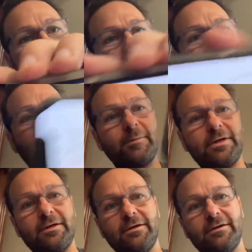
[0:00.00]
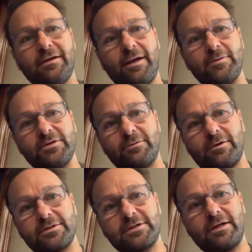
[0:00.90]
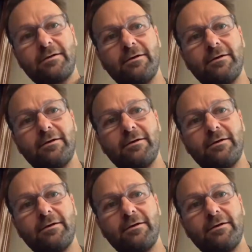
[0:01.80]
Such a dummy. Camera's on the wrong side.